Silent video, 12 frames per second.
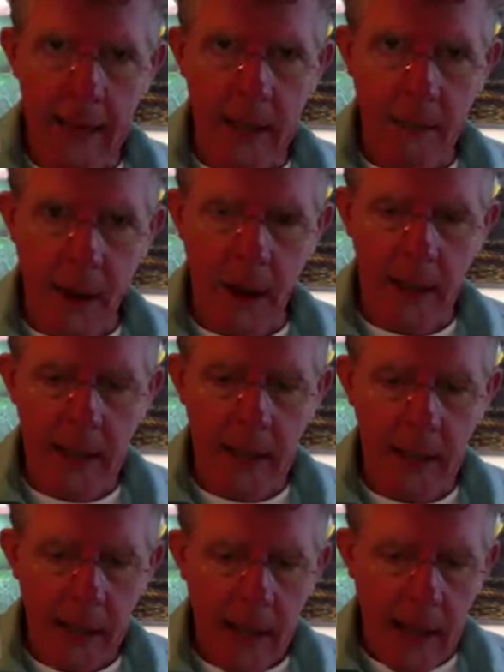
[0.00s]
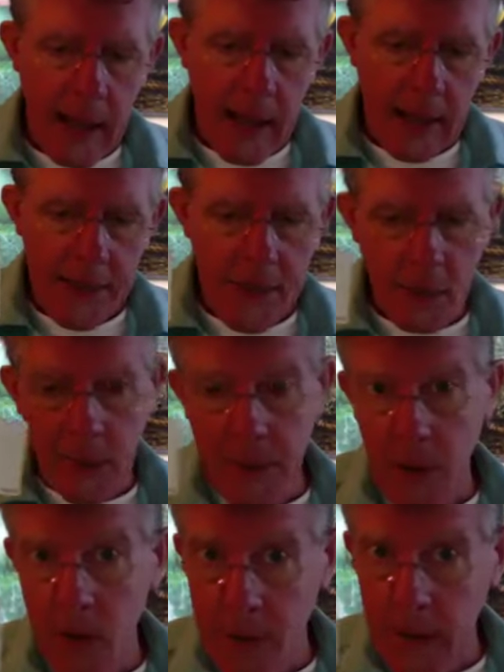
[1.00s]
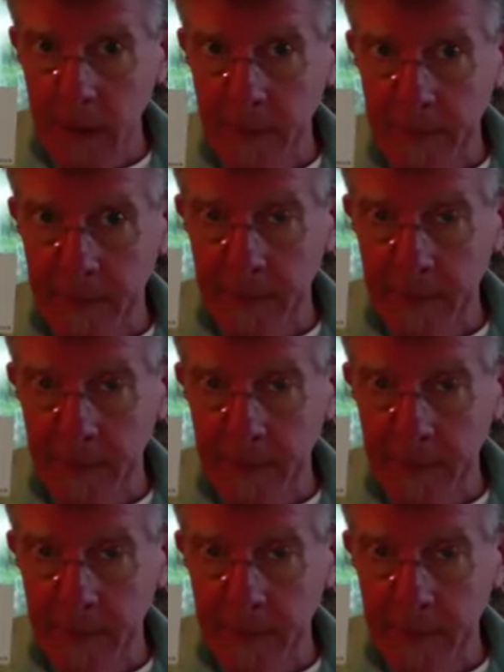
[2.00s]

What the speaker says: in the body. And so we've been using them